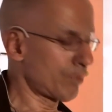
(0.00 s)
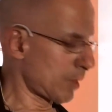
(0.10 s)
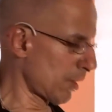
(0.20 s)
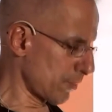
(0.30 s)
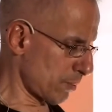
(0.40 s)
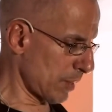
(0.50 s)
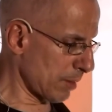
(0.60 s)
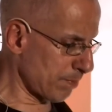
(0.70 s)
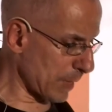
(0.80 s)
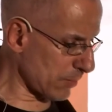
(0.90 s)
close to any
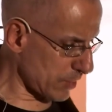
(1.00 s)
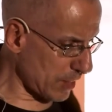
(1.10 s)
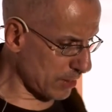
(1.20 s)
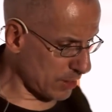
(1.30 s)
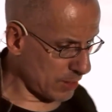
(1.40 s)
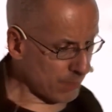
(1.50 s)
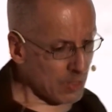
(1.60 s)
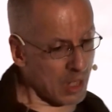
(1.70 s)
big city,